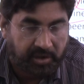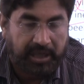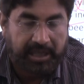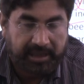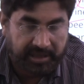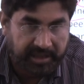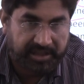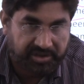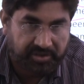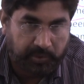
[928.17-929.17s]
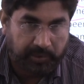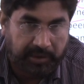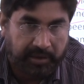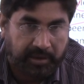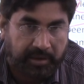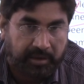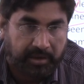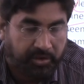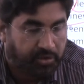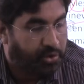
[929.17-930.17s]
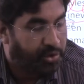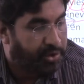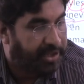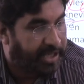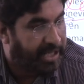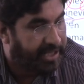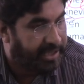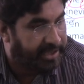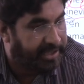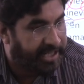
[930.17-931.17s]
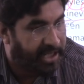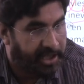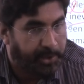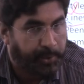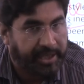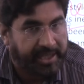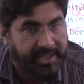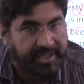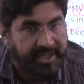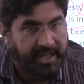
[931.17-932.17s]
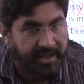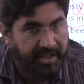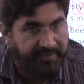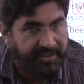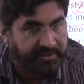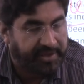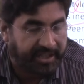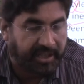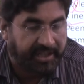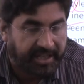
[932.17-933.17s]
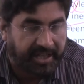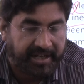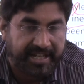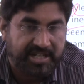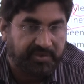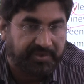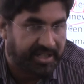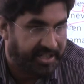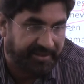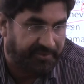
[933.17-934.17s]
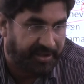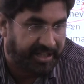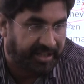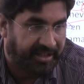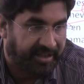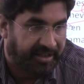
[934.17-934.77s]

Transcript: and in the school. So, and they are doing it in the early phase of, like, in the early age of 13, 14.